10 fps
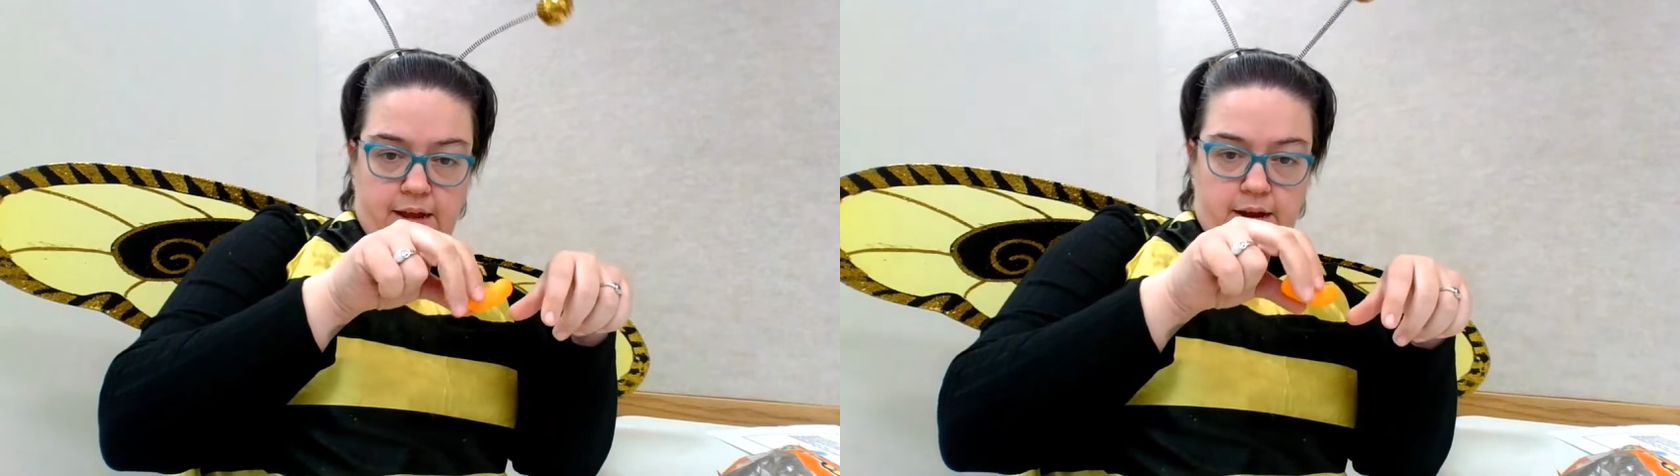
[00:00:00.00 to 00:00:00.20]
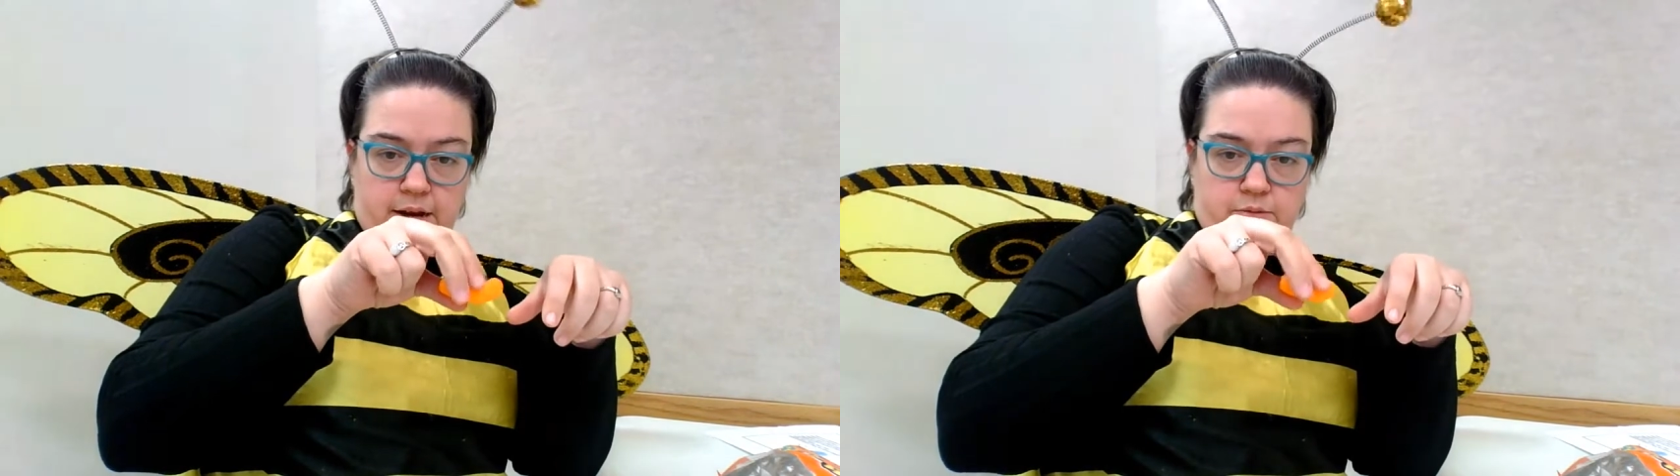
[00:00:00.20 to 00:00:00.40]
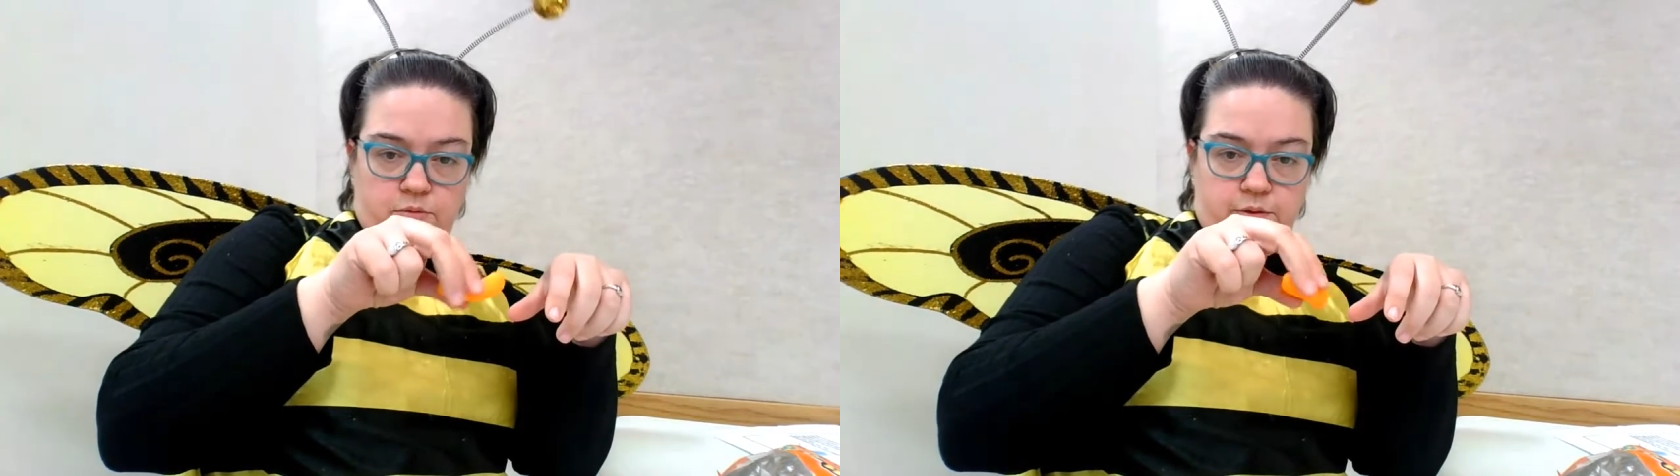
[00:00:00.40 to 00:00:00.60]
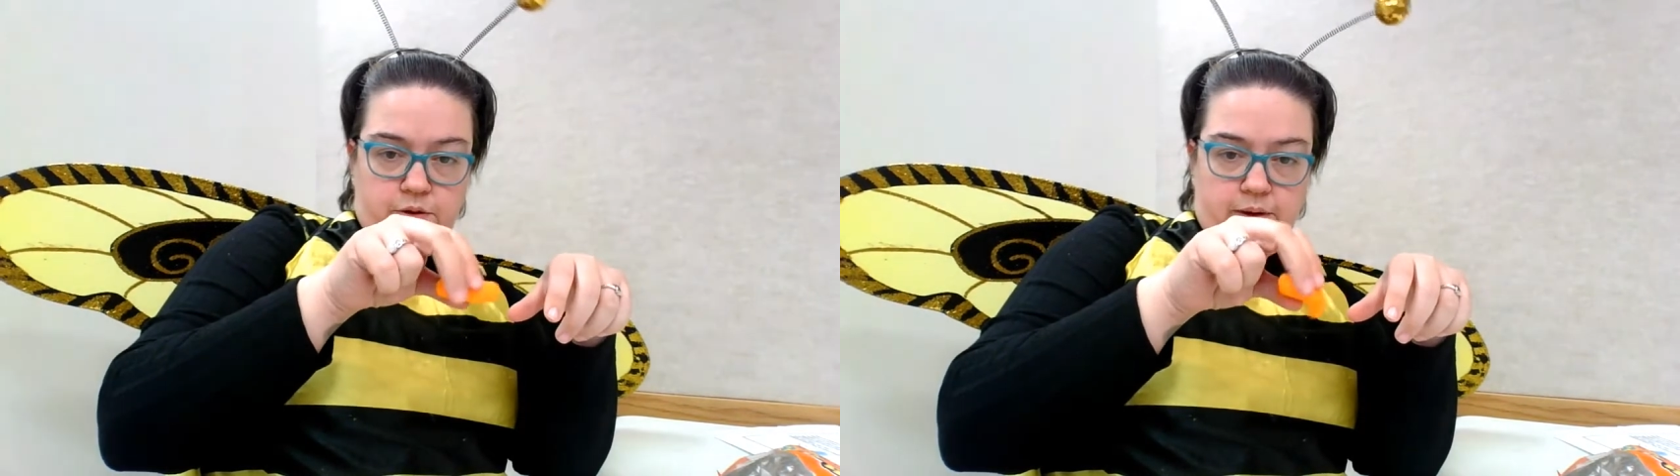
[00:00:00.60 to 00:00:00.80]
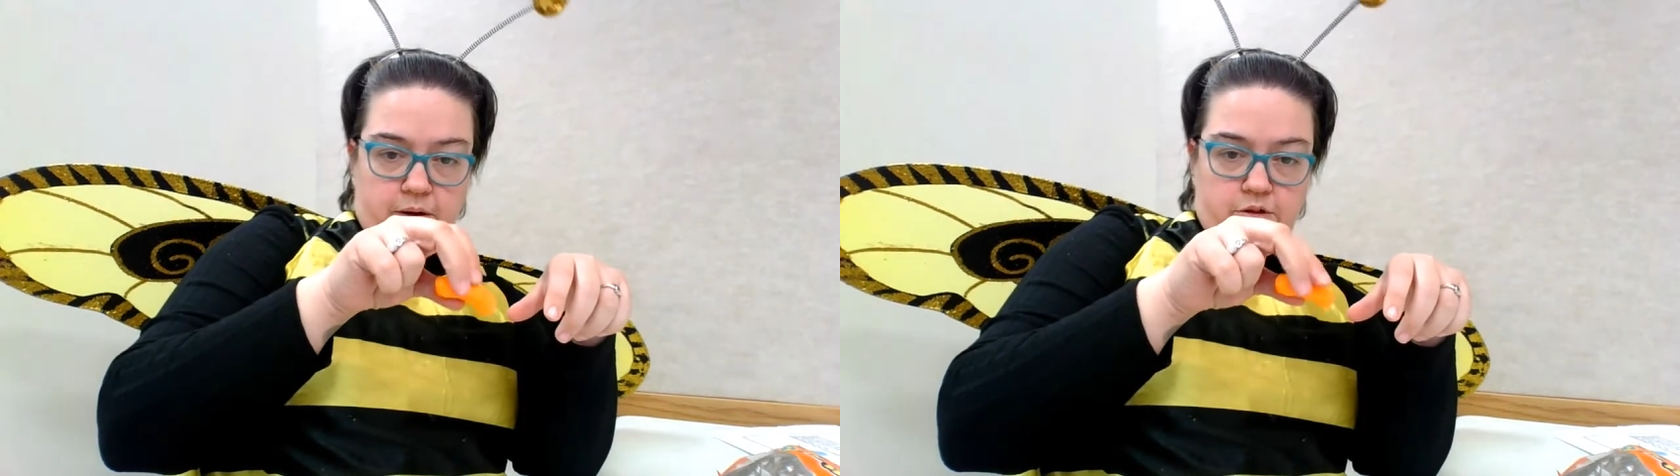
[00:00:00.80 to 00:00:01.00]
and he's moving
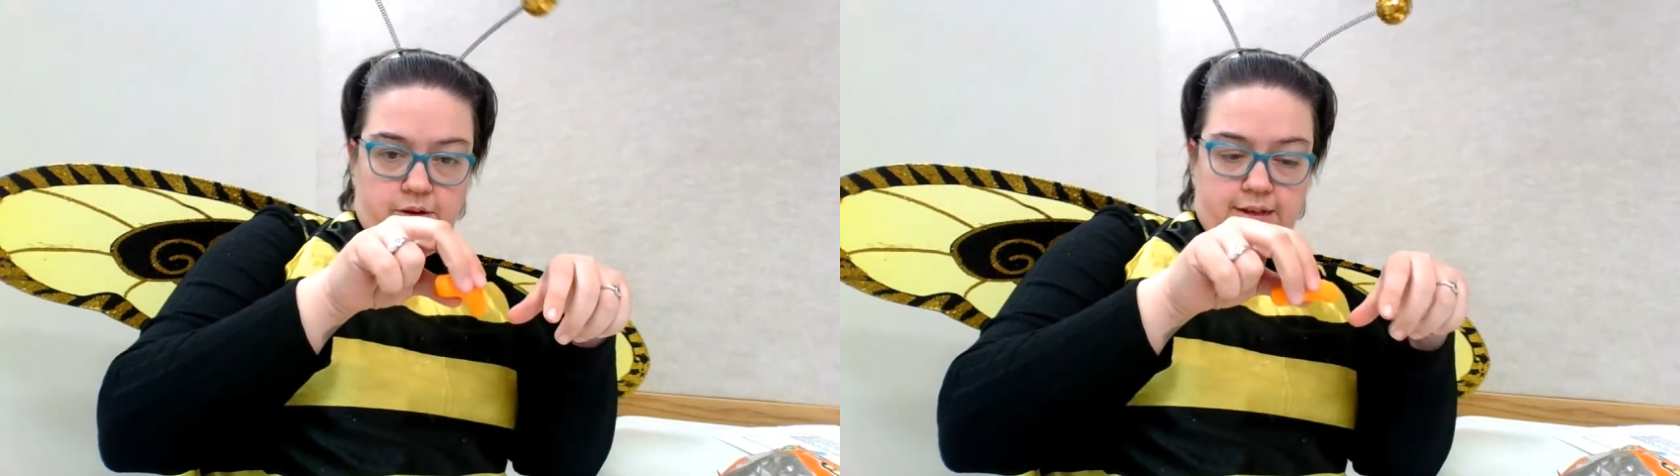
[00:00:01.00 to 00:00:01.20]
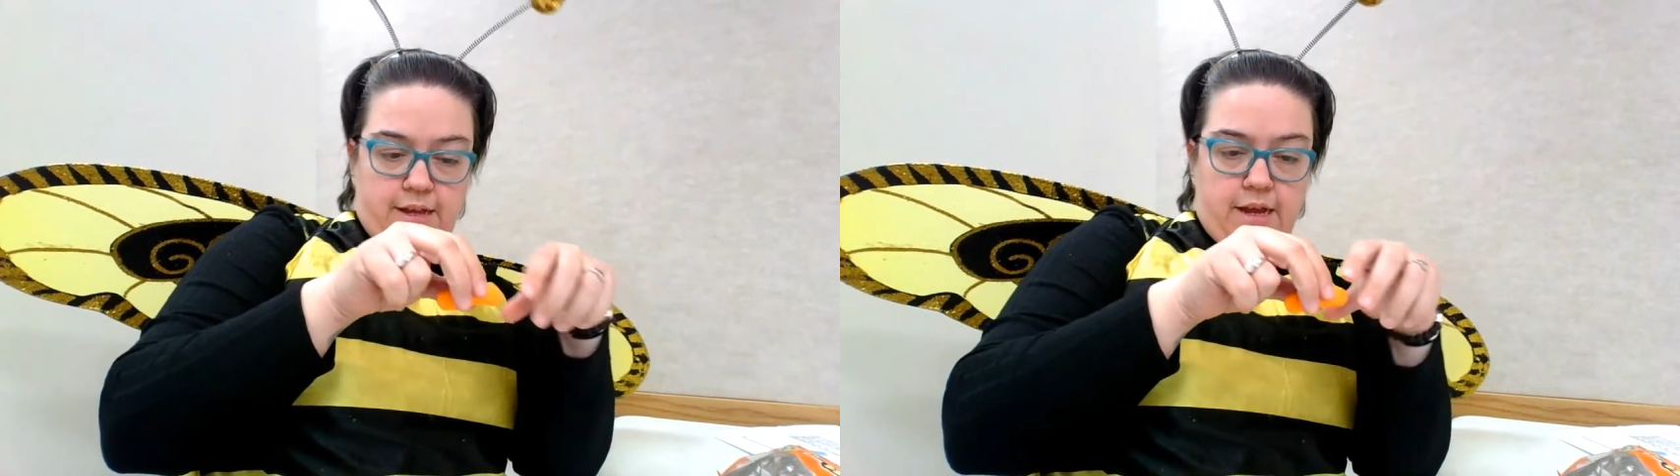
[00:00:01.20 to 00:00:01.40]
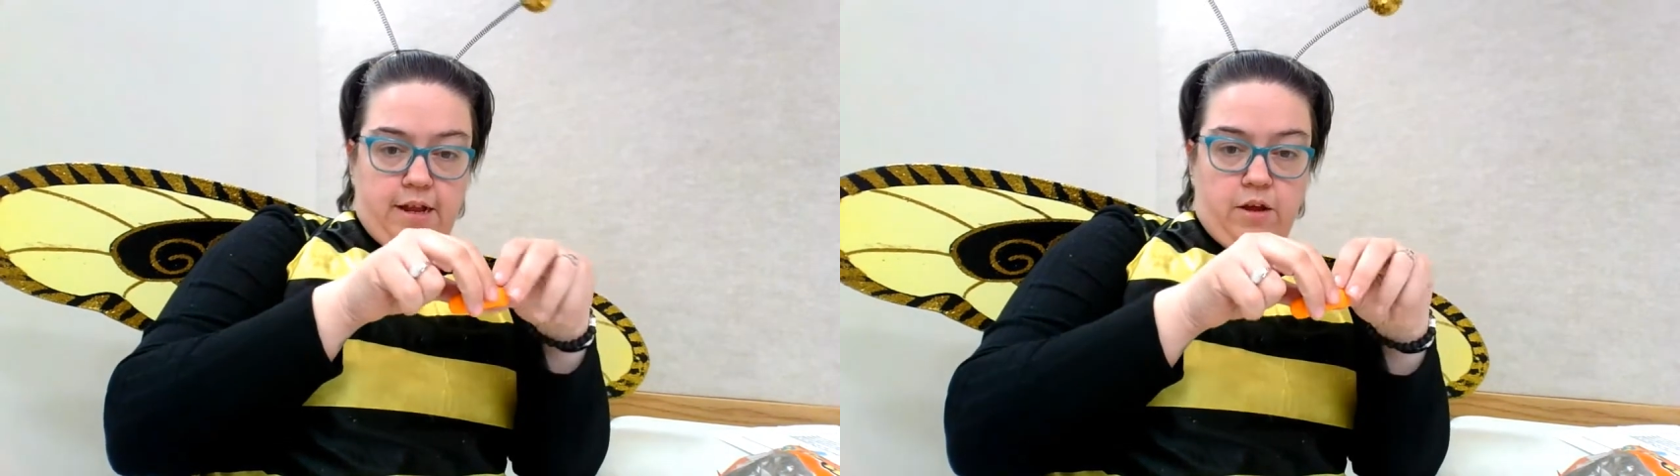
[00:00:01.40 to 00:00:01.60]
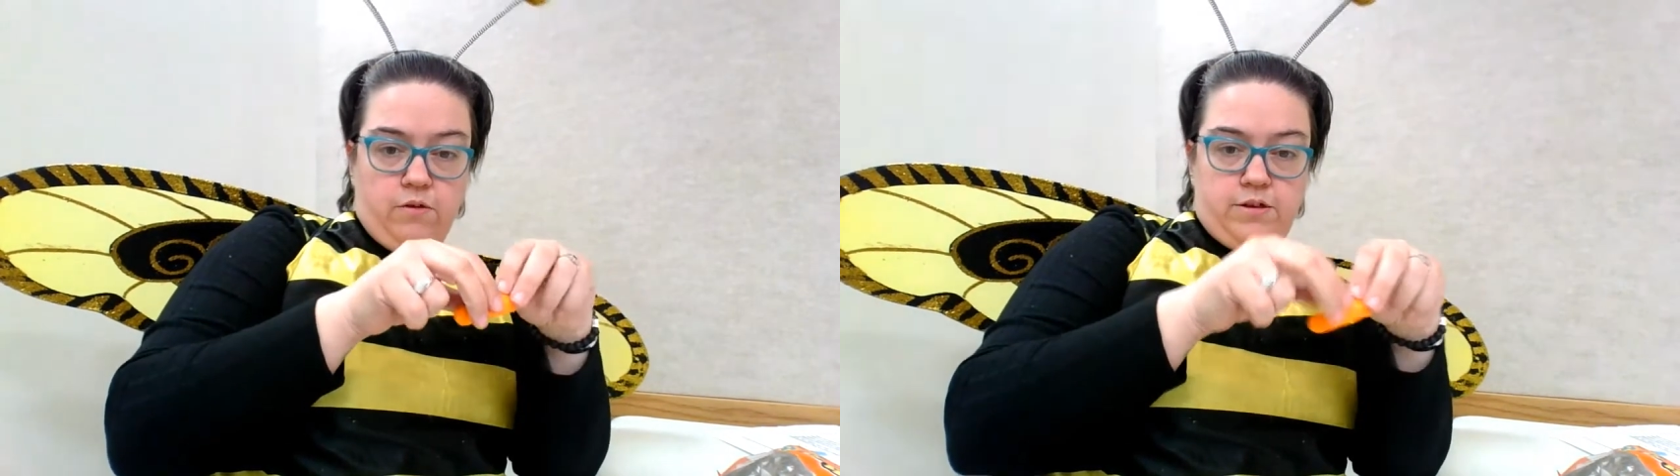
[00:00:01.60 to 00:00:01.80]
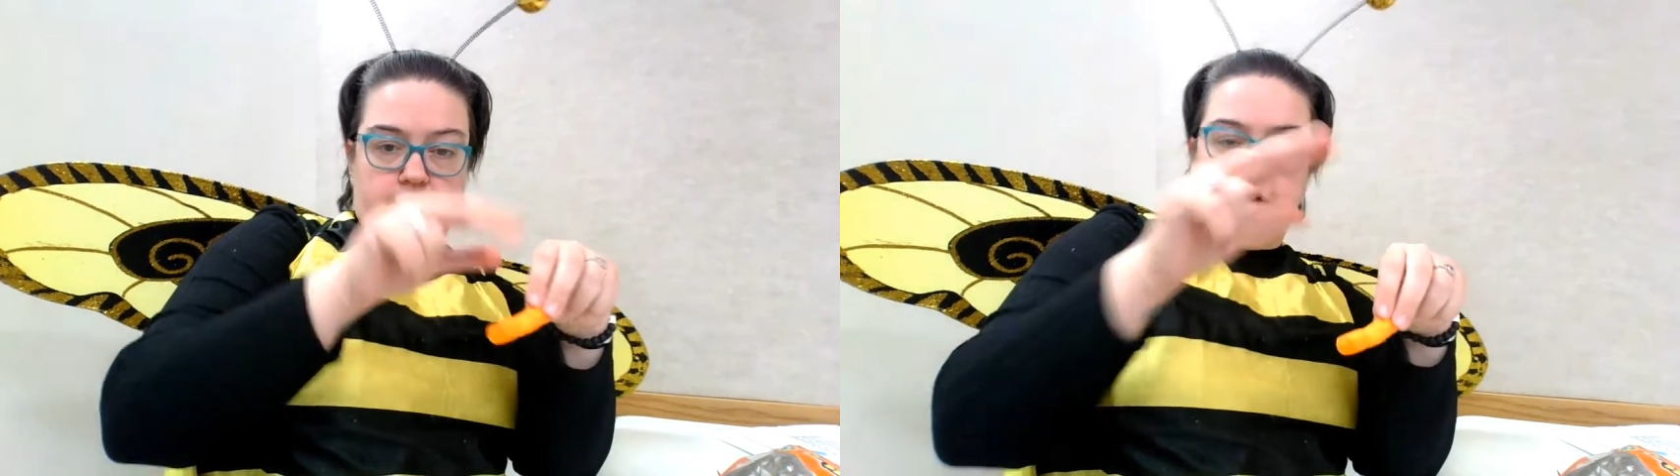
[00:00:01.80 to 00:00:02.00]
around doing his thing, and he
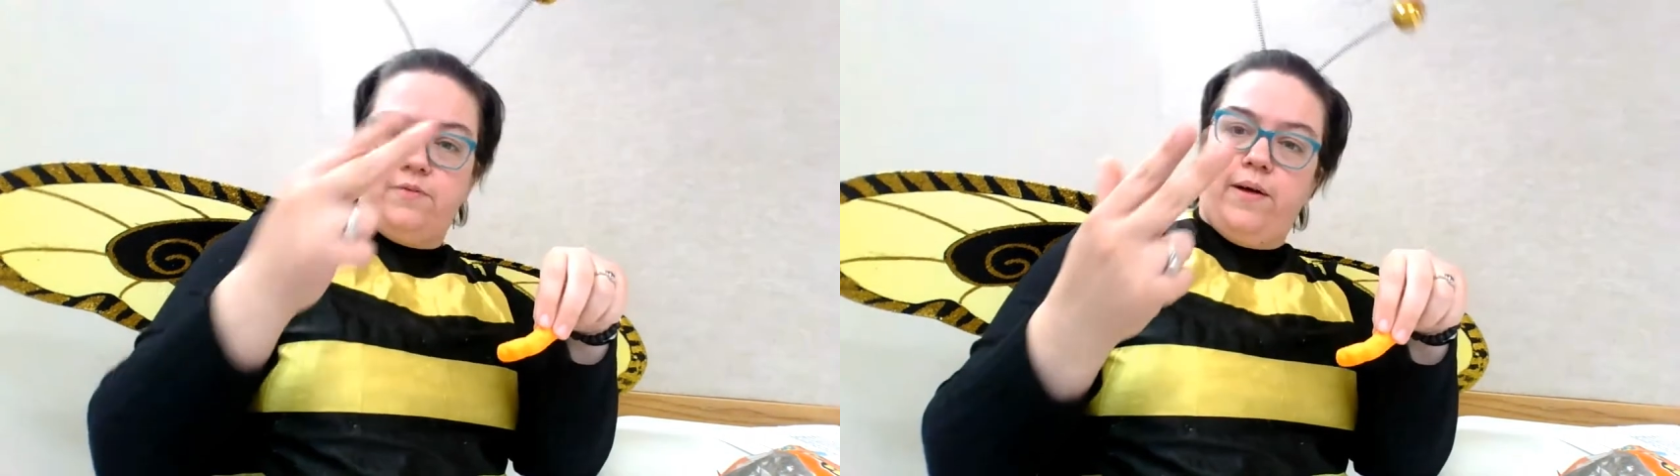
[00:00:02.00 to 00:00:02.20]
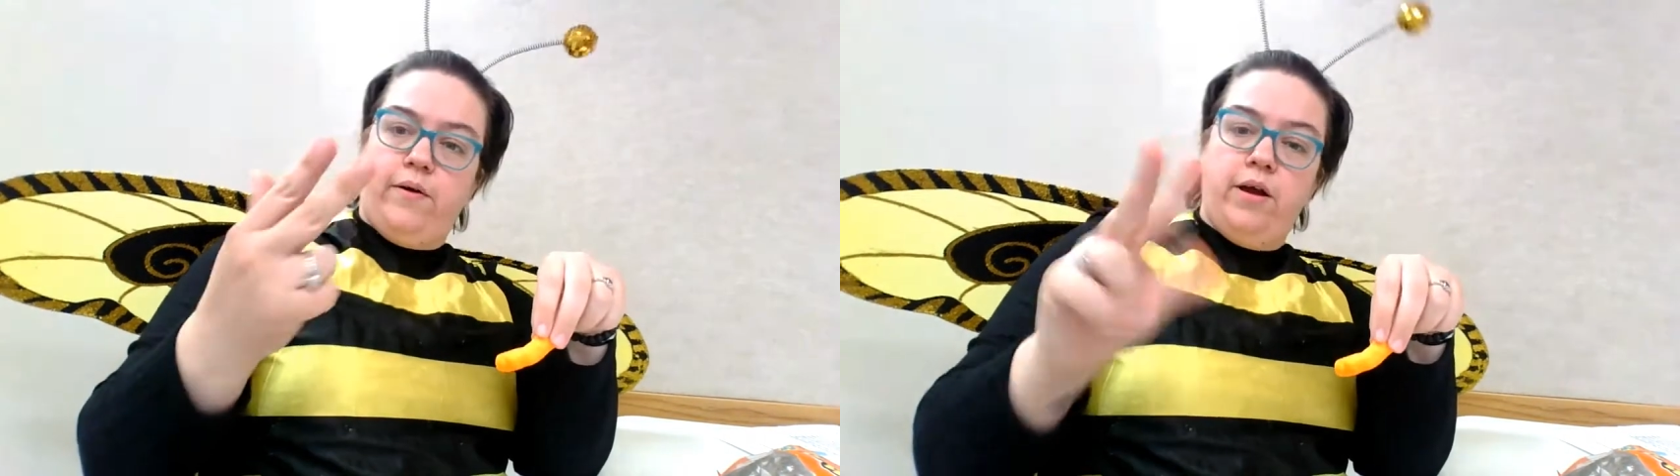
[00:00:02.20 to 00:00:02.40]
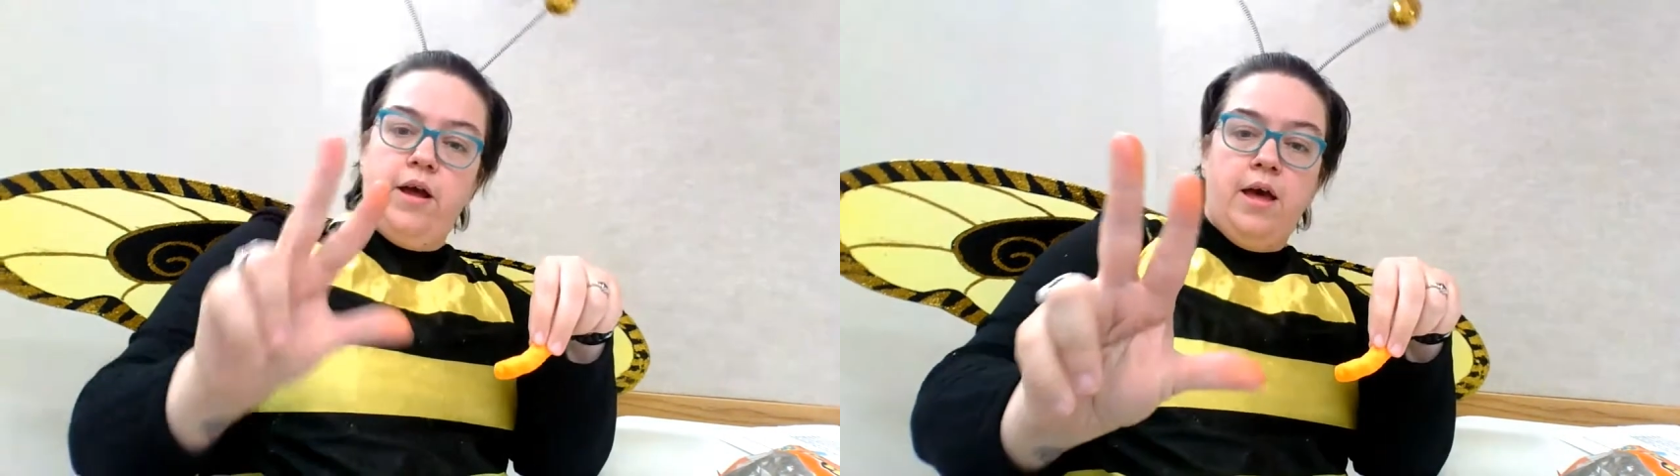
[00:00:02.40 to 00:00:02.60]
goes to the next flower,